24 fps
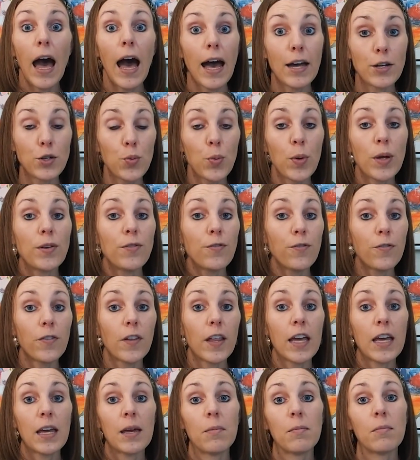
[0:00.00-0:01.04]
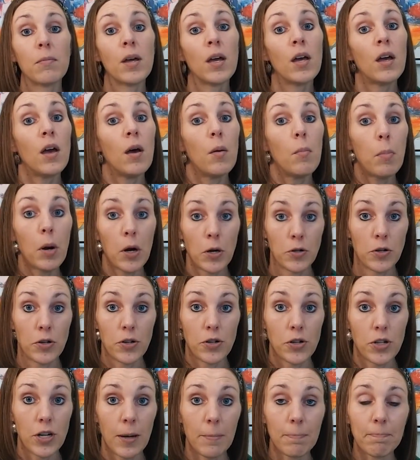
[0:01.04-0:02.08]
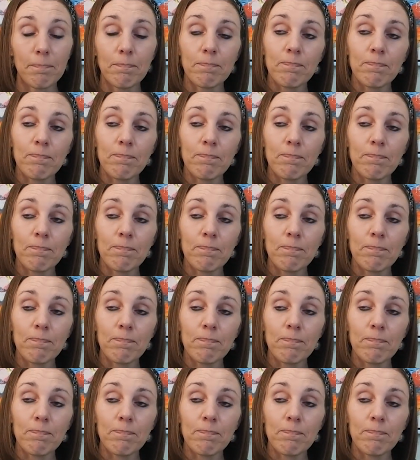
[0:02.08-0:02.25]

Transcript: a twin flame partnership